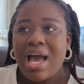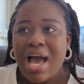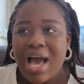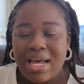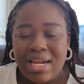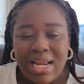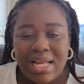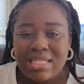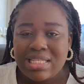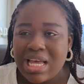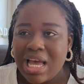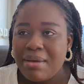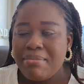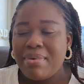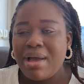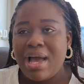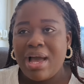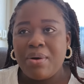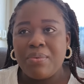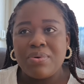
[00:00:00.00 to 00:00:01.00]
At that
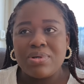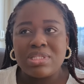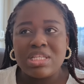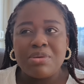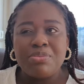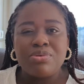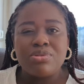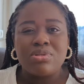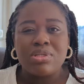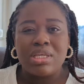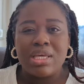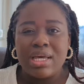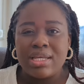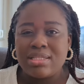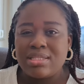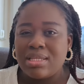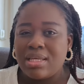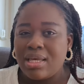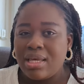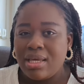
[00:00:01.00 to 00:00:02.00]
time, I was able to
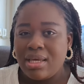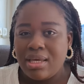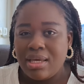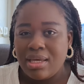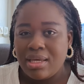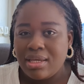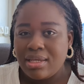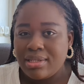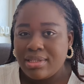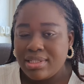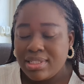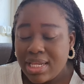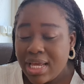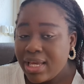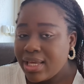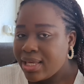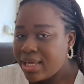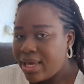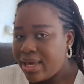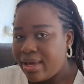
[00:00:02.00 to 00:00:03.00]
get a
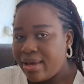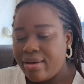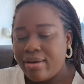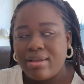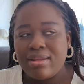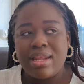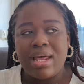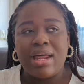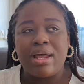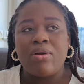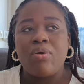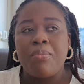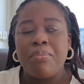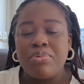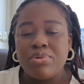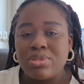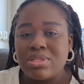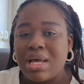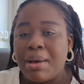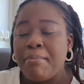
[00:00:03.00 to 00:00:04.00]
daycare that I could
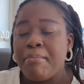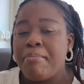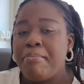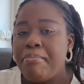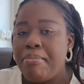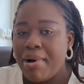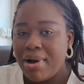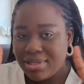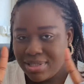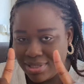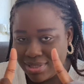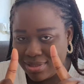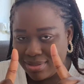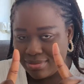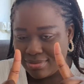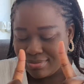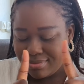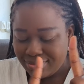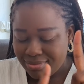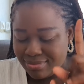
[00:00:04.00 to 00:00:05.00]
put her, but
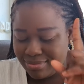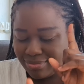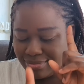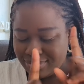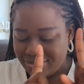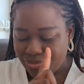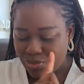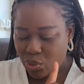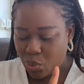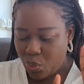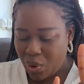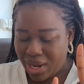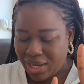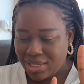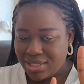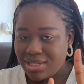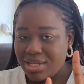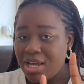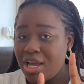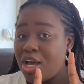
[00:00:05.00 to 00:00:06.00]

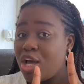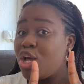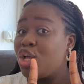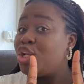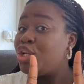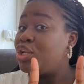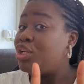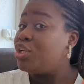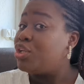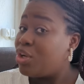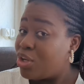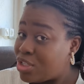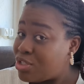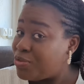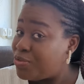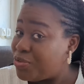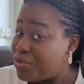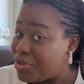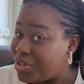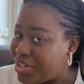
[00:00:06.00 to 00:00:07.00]
rewind,
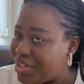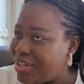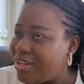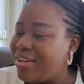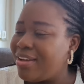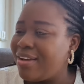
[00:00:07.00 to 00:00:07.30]
not free.